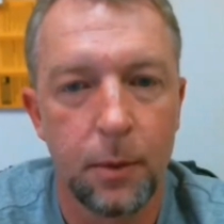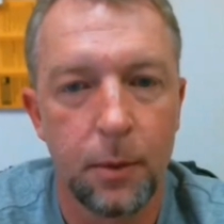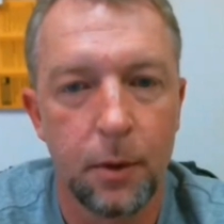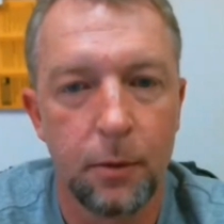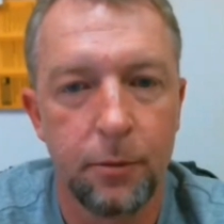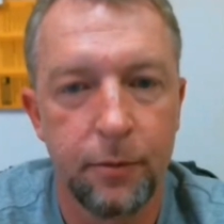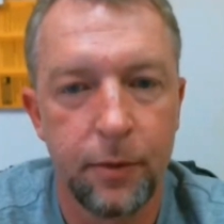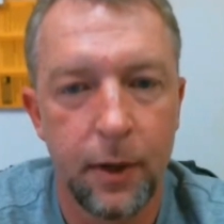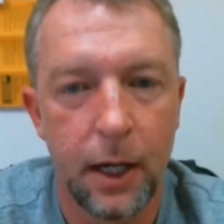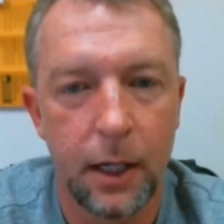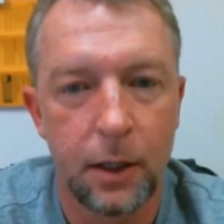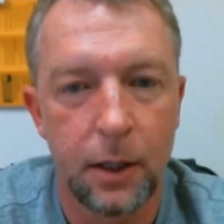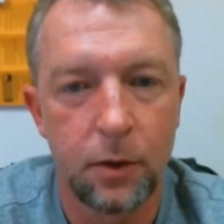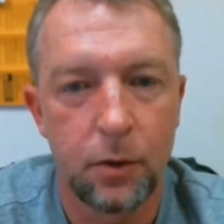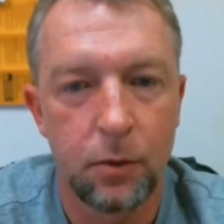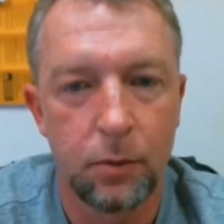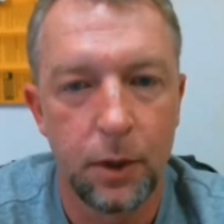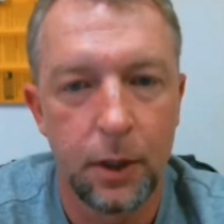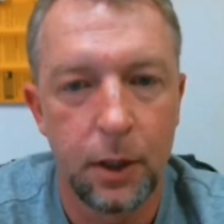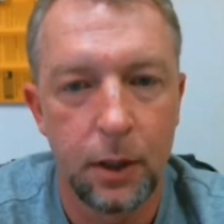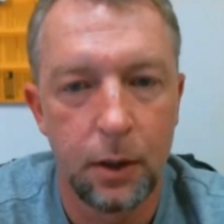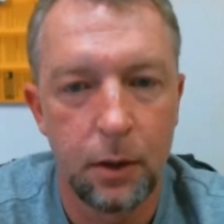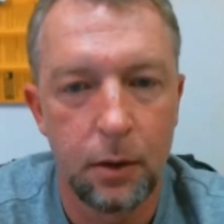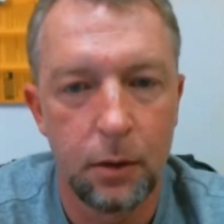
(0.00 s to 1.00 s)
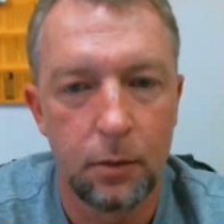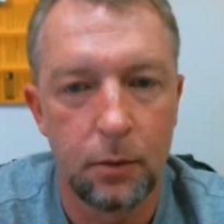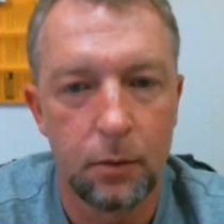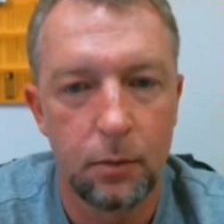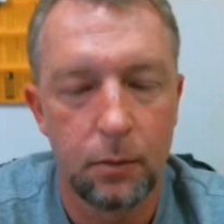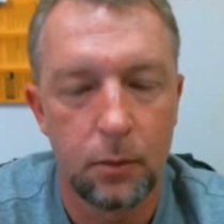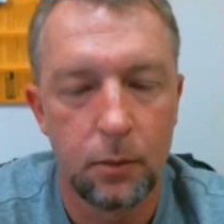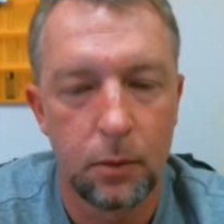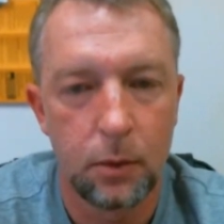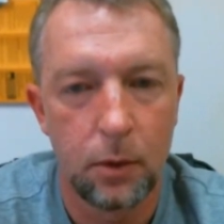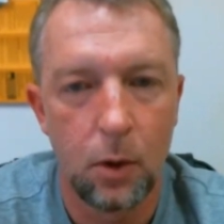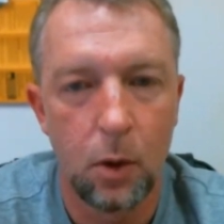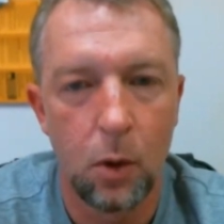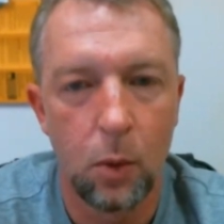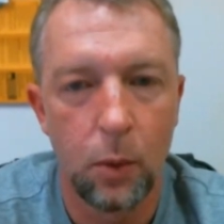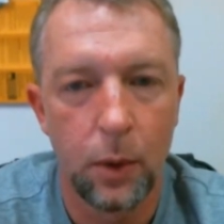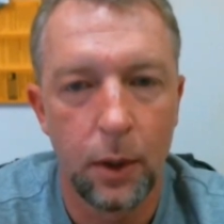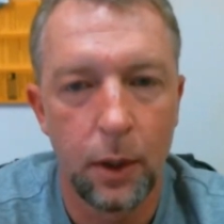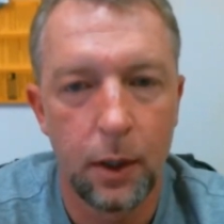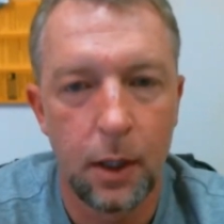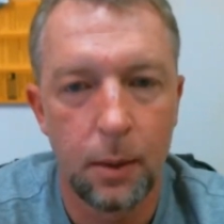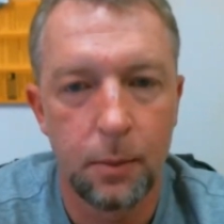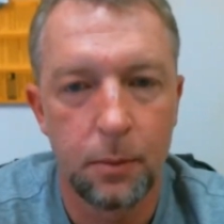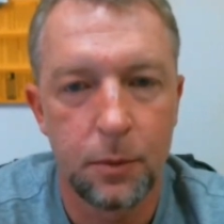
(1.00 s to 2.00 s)
your factory or O
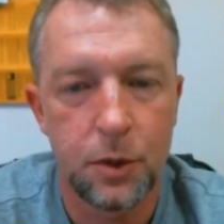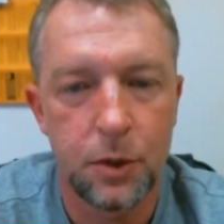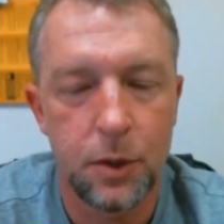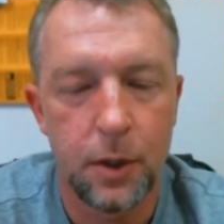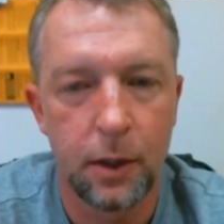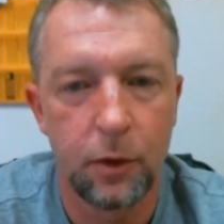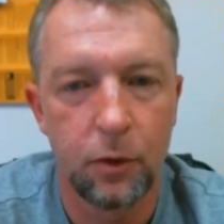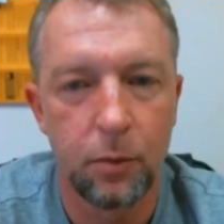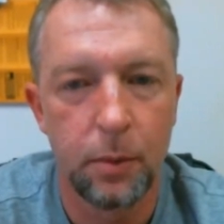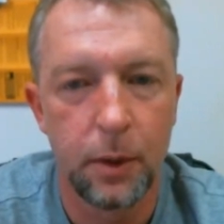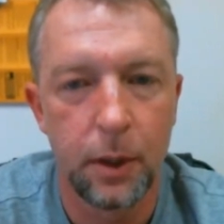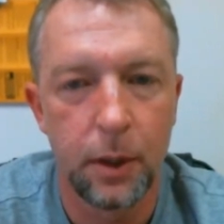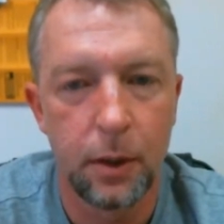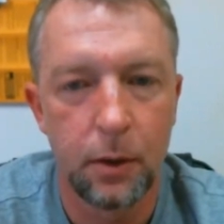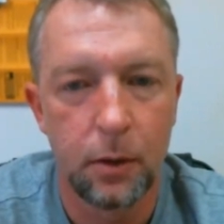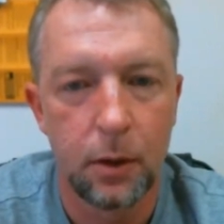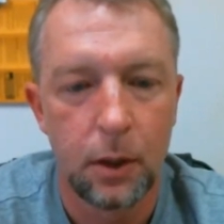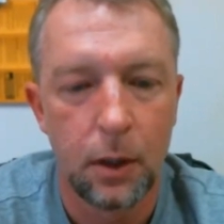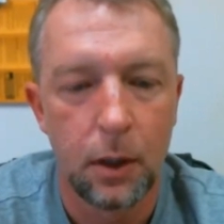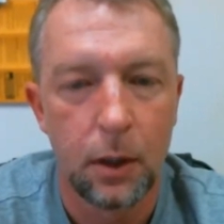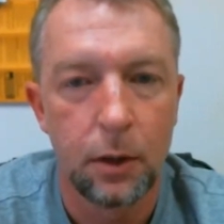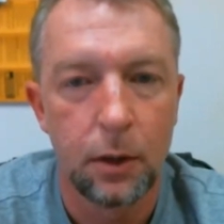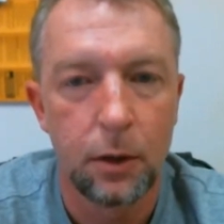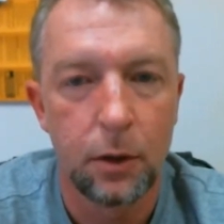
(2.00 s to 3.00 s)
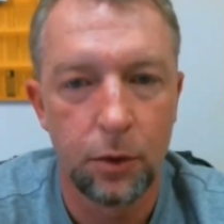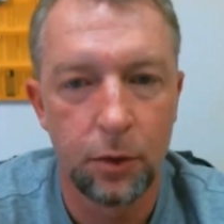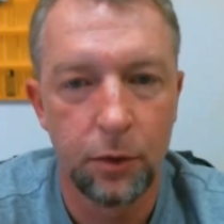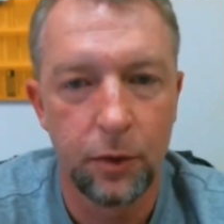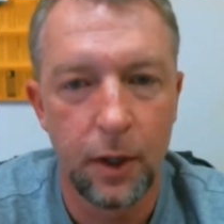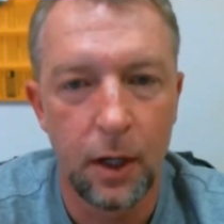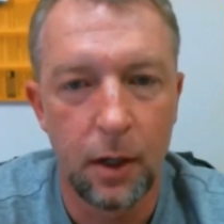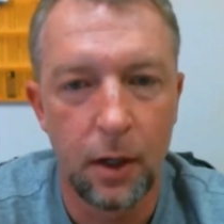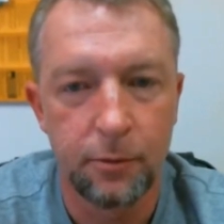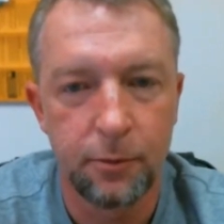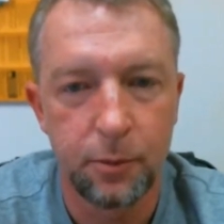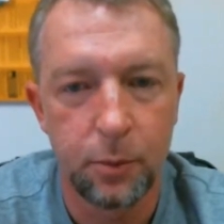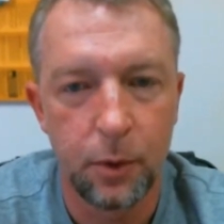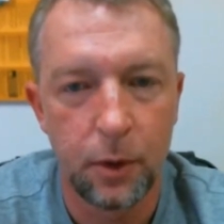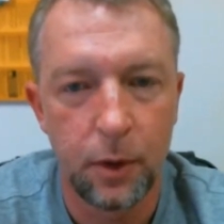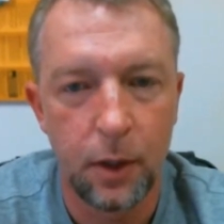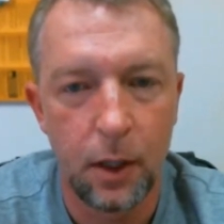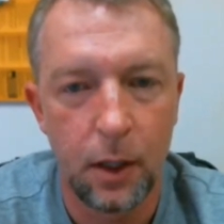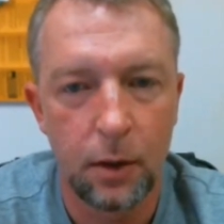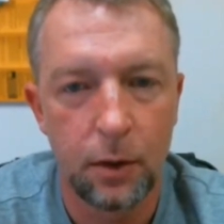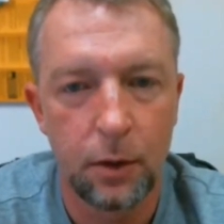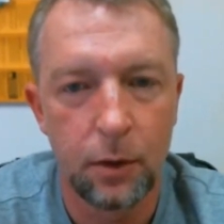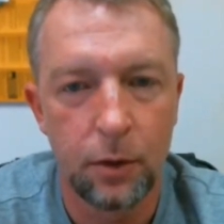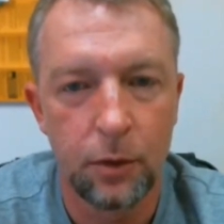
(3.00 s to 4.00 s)
E M transmitter yourself
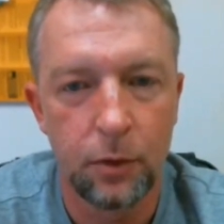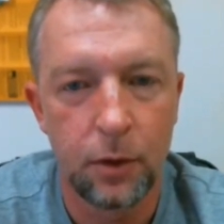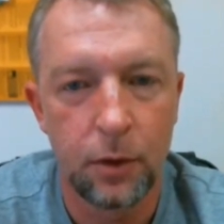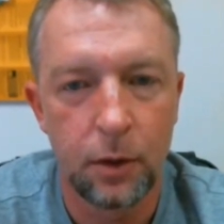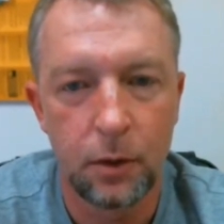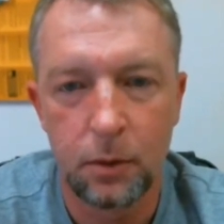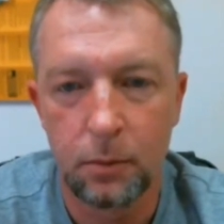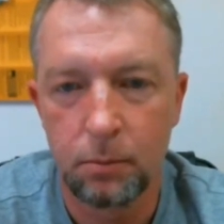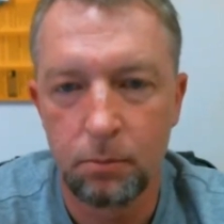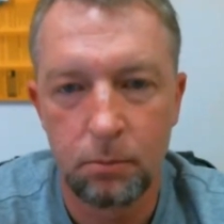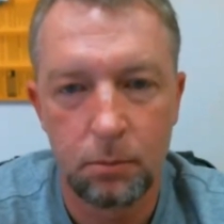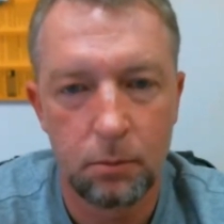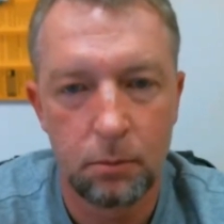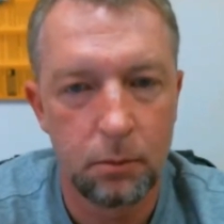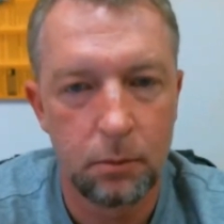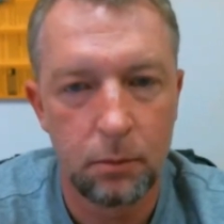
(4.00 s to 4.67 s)
without using